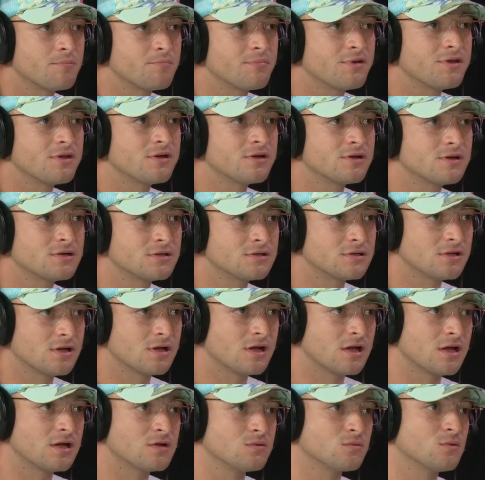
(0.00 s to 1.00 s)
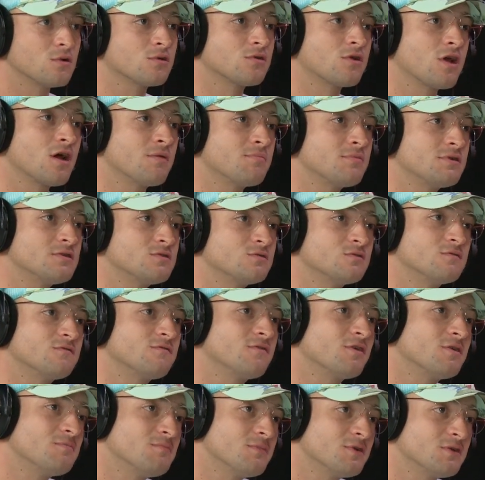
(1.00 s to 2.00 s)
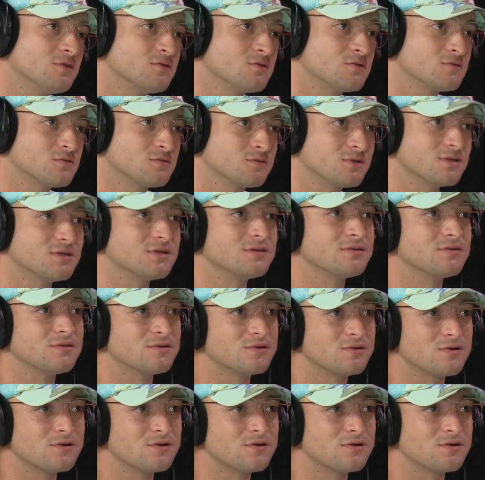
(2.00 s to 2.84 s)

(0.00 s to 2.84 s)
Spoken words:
appeared and what happened to film industry, you